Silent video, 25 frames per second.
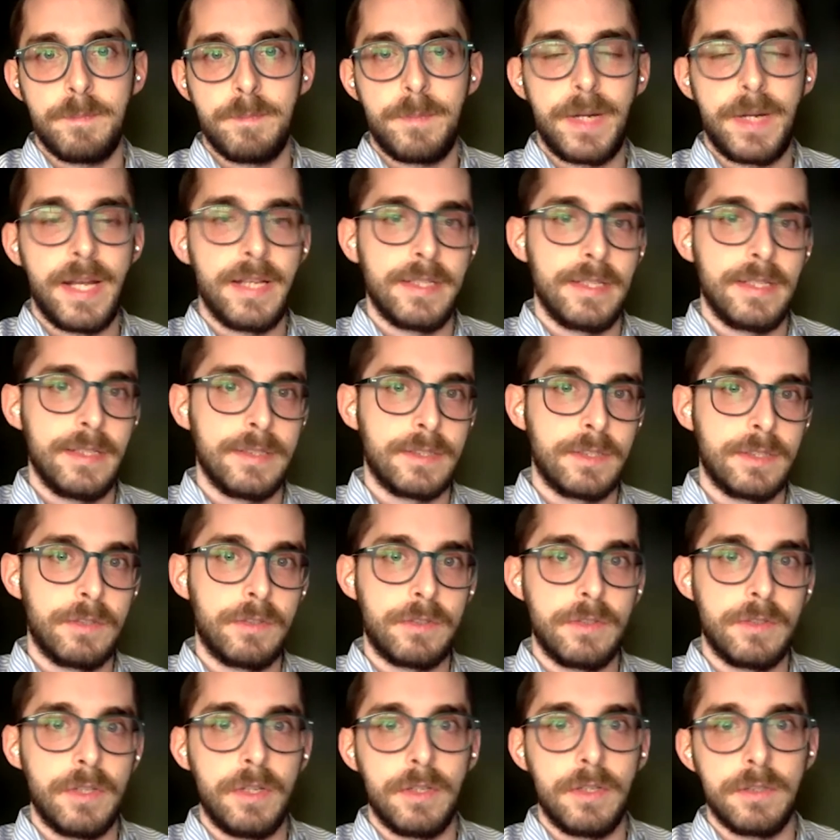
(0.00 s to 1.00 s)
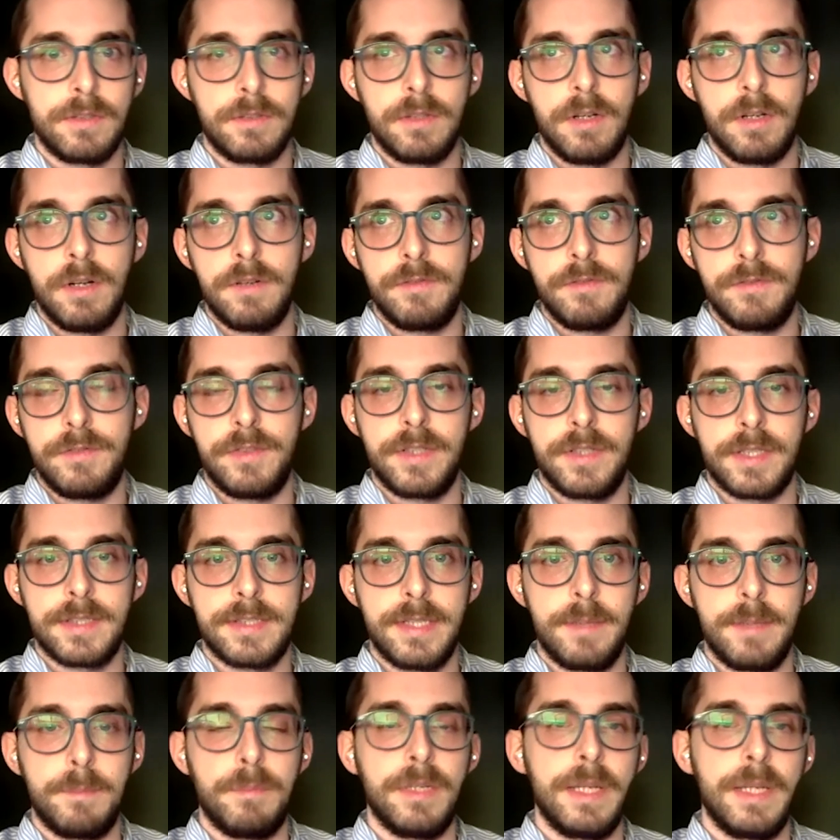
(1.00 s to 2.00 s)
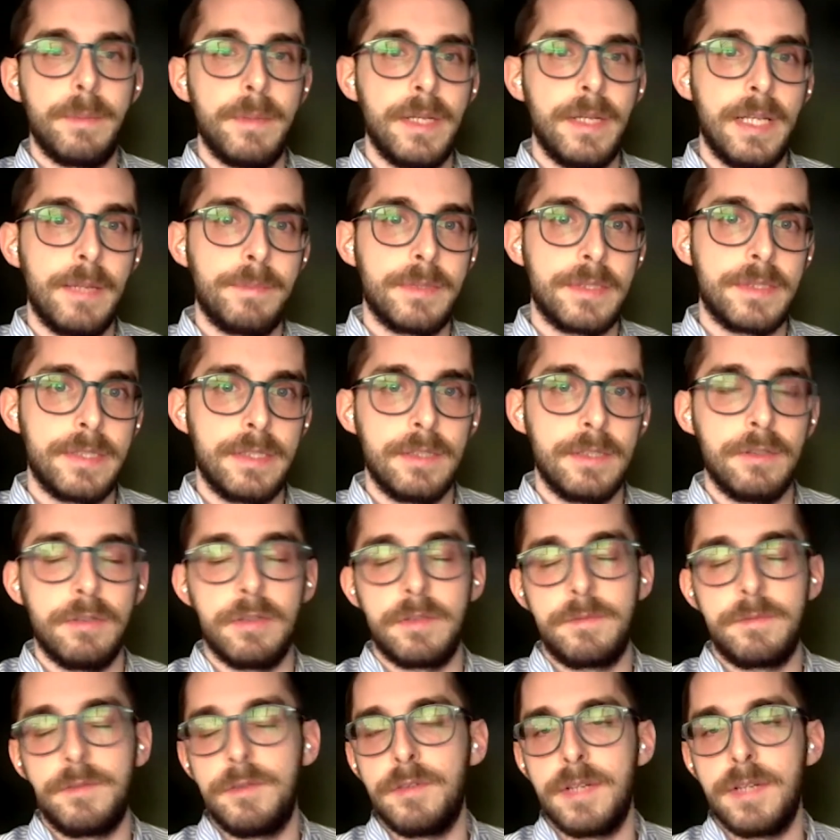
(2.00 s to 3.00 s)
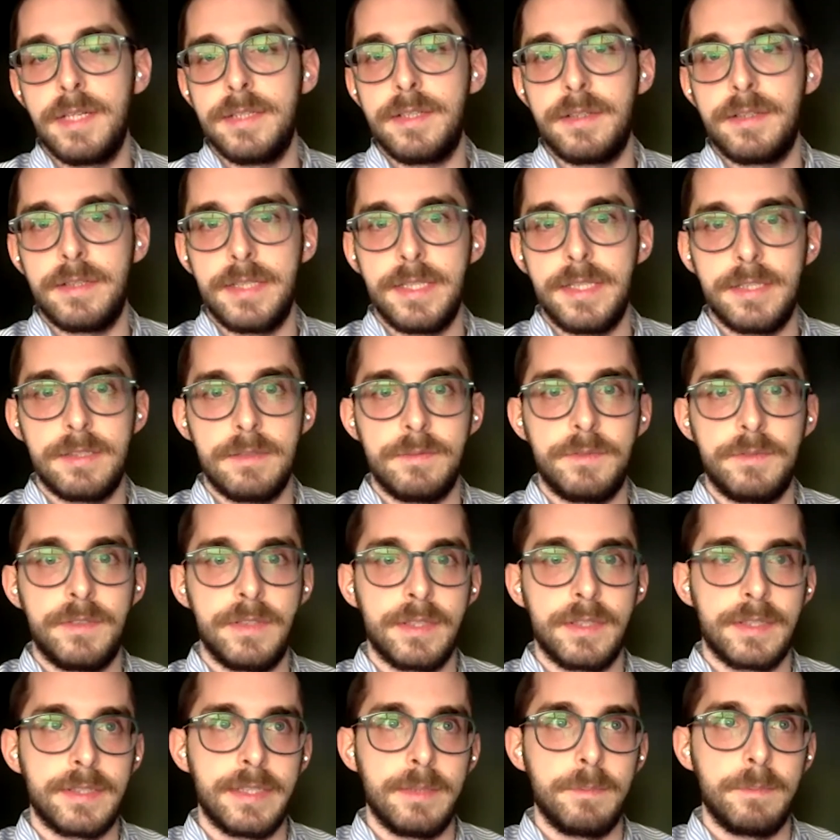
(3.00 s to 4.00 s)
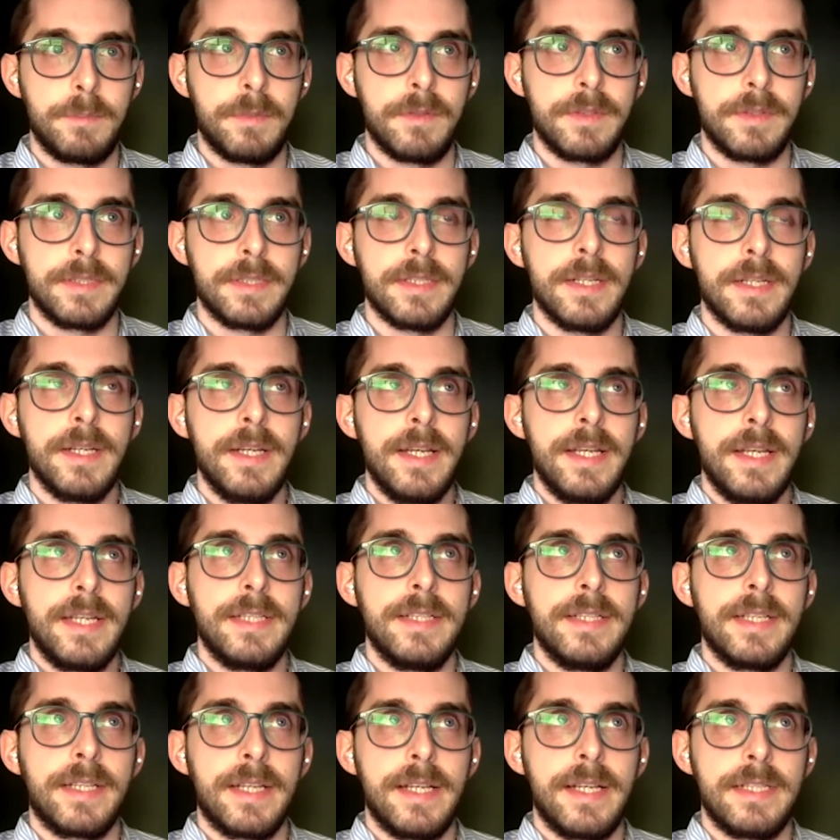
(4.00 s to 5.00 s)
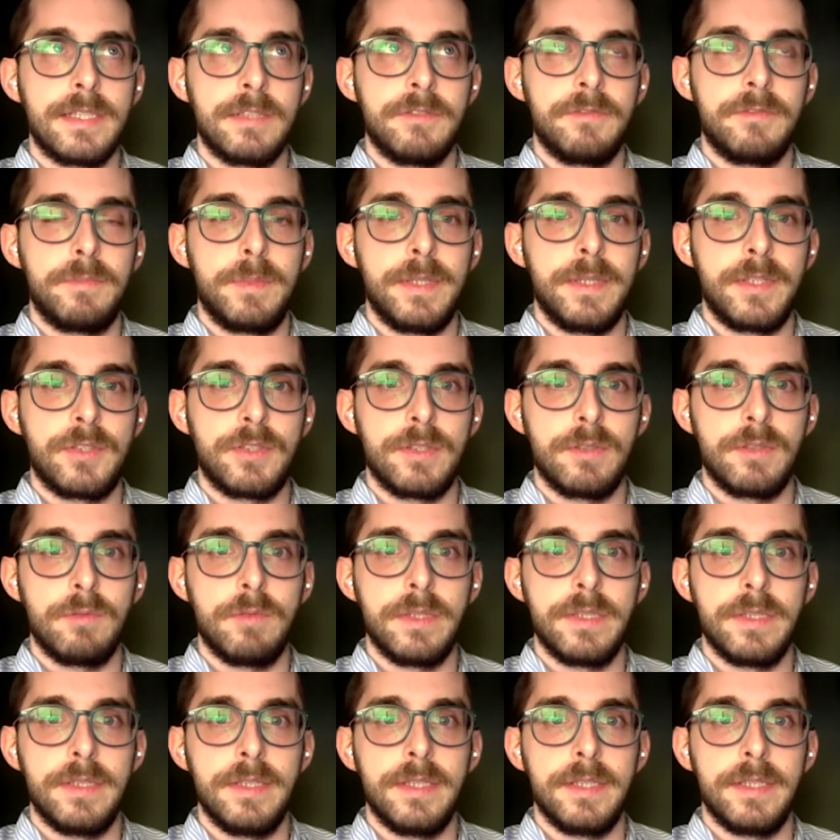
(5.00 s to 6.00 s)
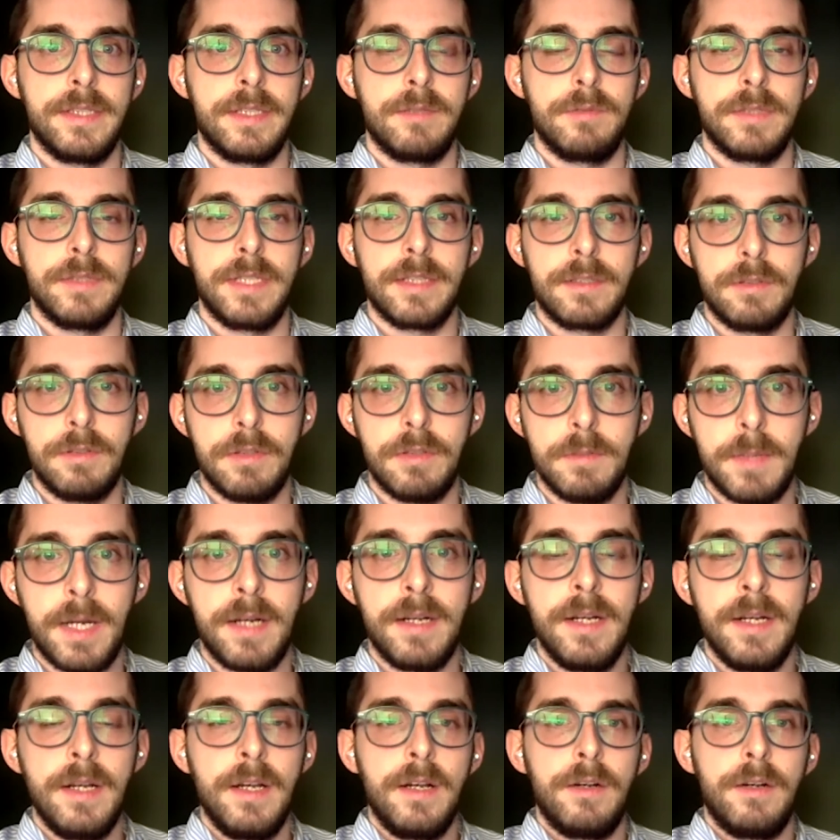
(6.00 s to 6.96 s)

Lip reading: presence or not of, for example, epilepsy, or for other reason, for example, in the case of patient with a coma,